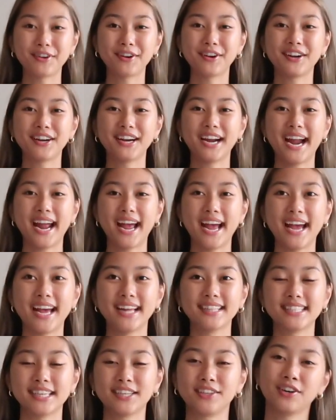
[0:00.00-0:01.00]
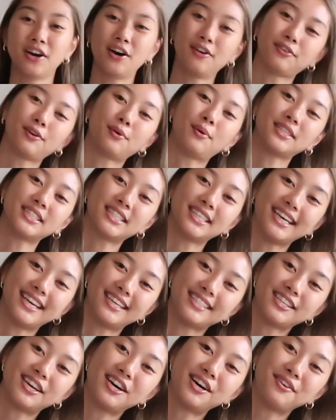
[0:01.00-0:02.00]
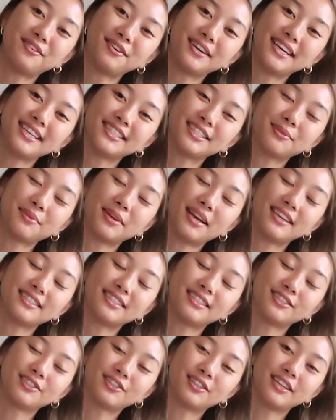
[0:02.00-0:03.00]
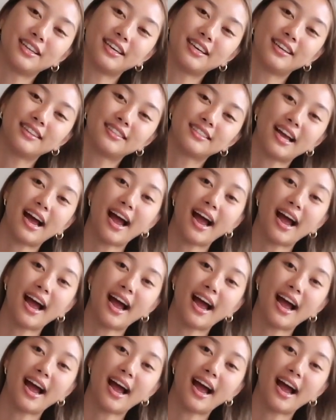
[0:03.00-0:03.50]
And thank you all for watching as always. Hope you guys enjoyed it.